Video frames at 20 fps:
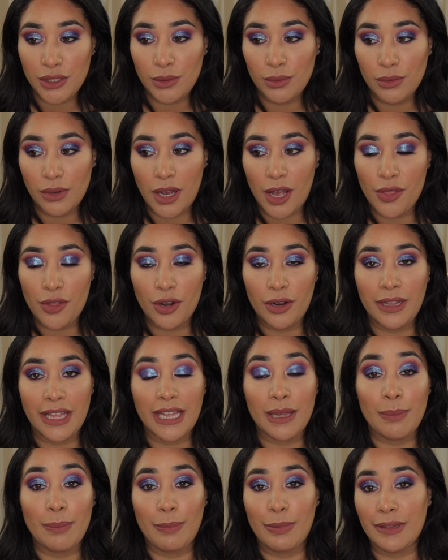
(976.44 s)
to other
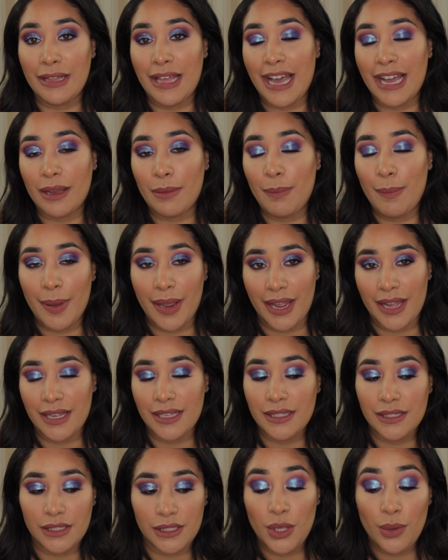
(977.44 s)
like black bands,